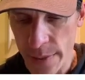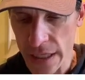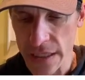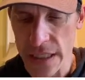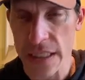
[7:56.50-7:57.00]

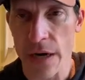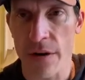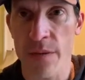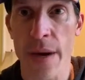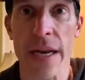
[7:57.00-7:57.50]
because it's
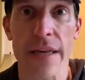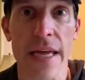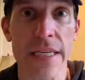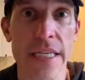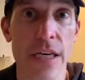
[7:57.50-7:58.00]
arithmetic,
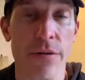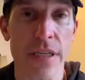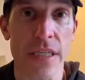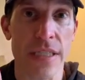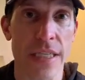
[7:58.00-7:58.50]
that
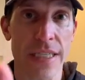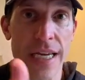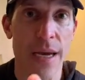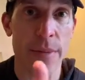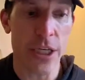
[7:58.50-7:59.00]
decrease is the
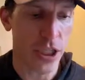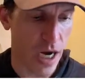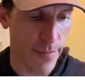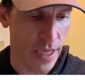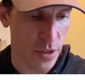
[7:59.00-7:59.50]
same each
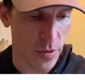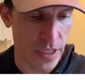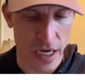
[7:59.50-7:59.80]
time. That's what's kind